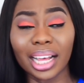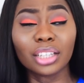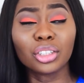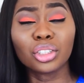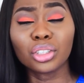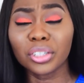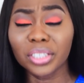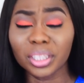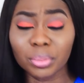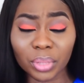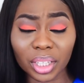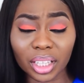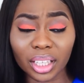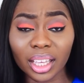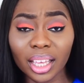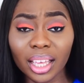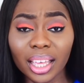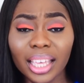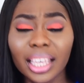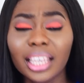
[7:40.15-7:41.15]
And trust me,
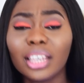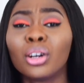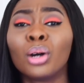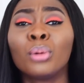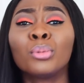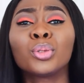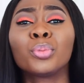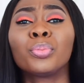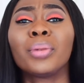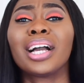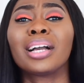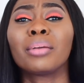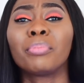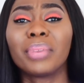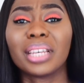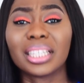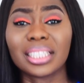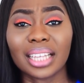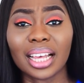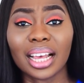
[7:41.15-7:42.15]
it comes back
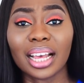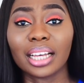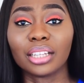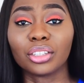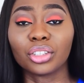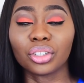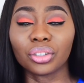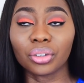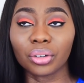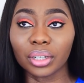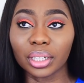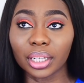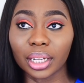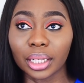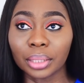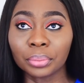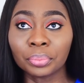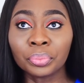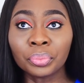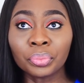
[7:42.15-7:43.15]
better and
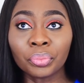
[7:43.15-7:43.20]
stronger.